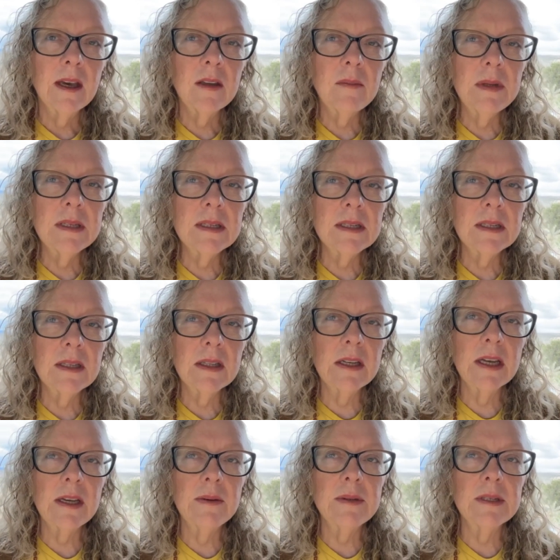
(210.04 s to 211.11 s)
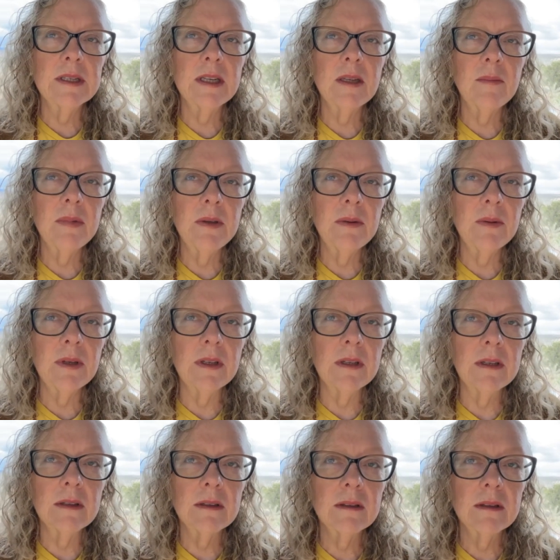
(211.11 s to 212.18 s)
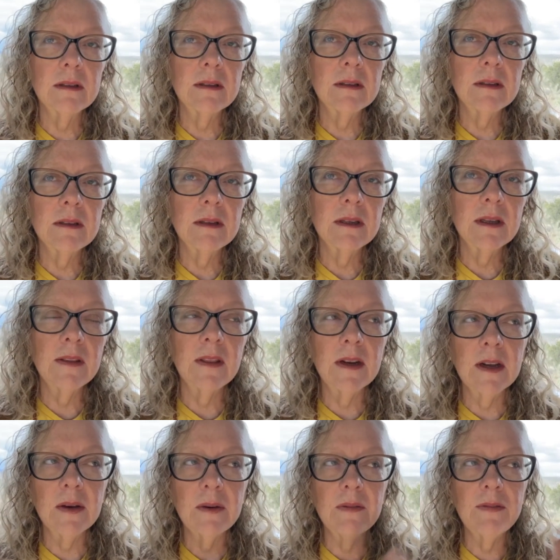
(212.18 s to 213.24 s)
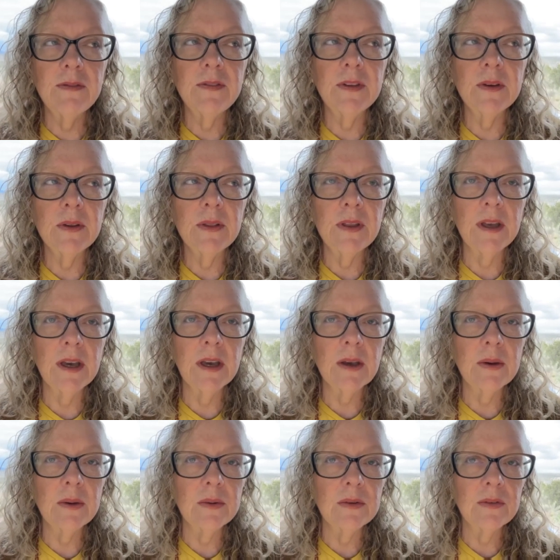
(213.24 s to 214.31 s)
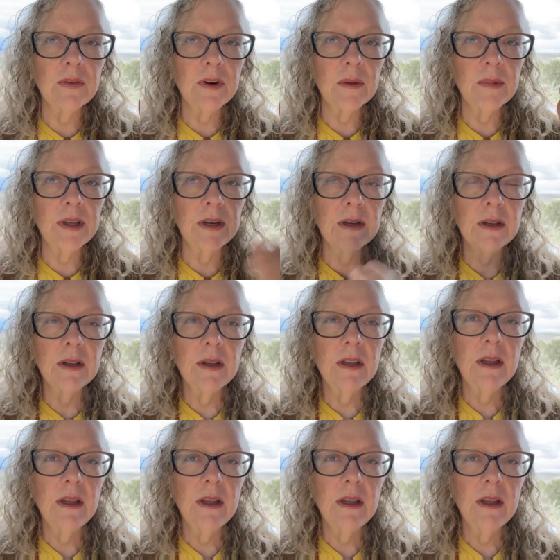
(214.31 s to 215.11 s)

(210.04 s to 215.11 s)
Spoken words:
I'd be still and I would say beauty, and then I would feel the echoes from it.